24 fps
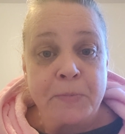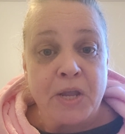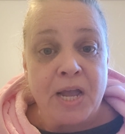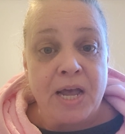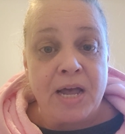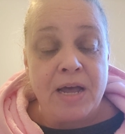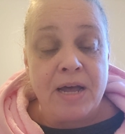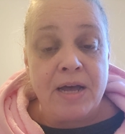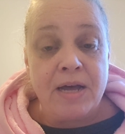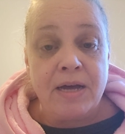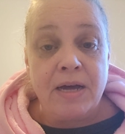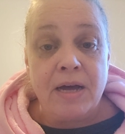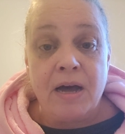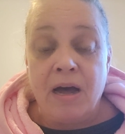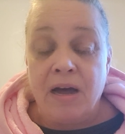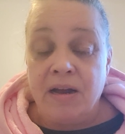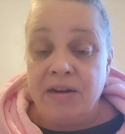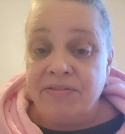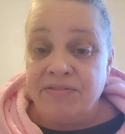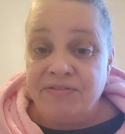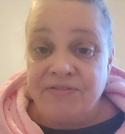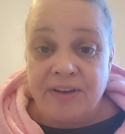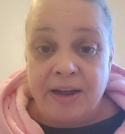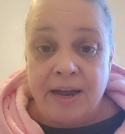
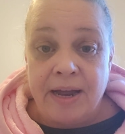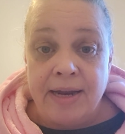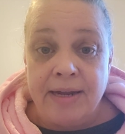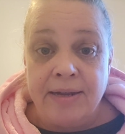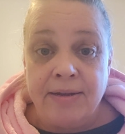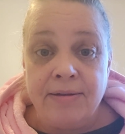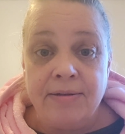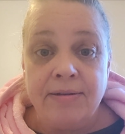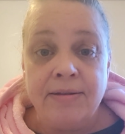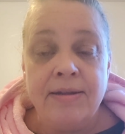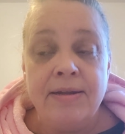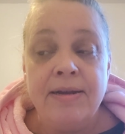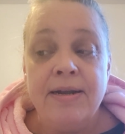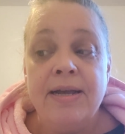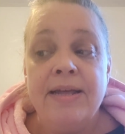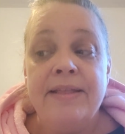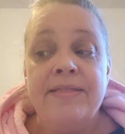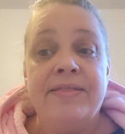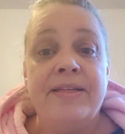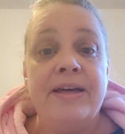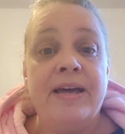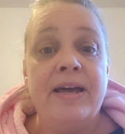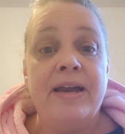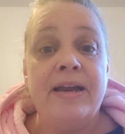on file
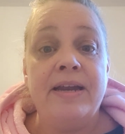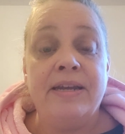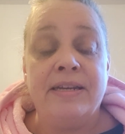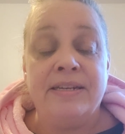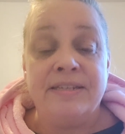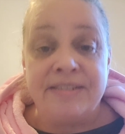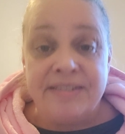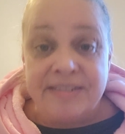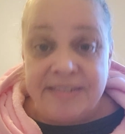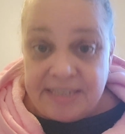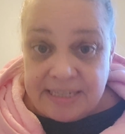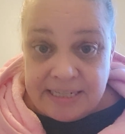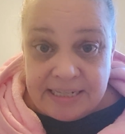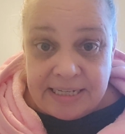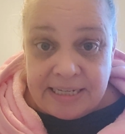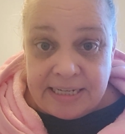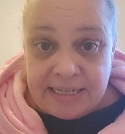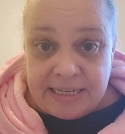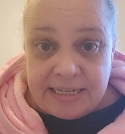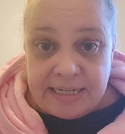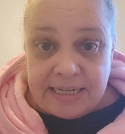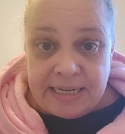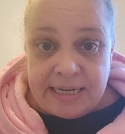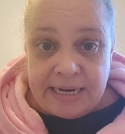that
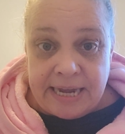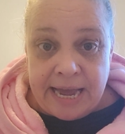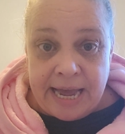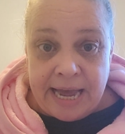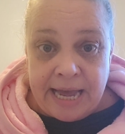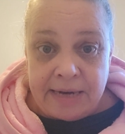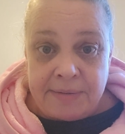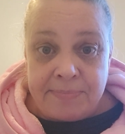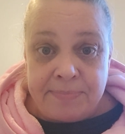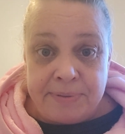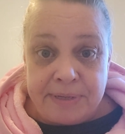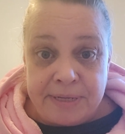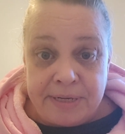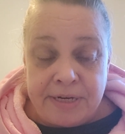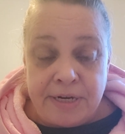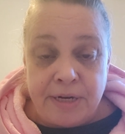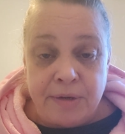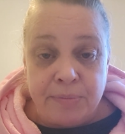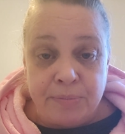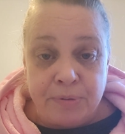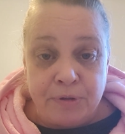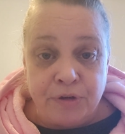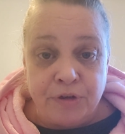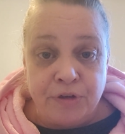indeed it had been
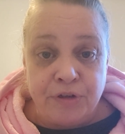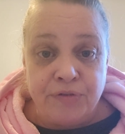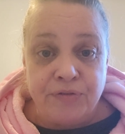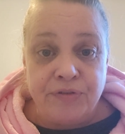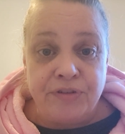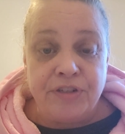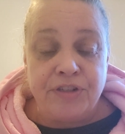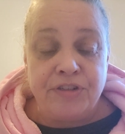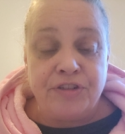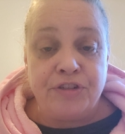approved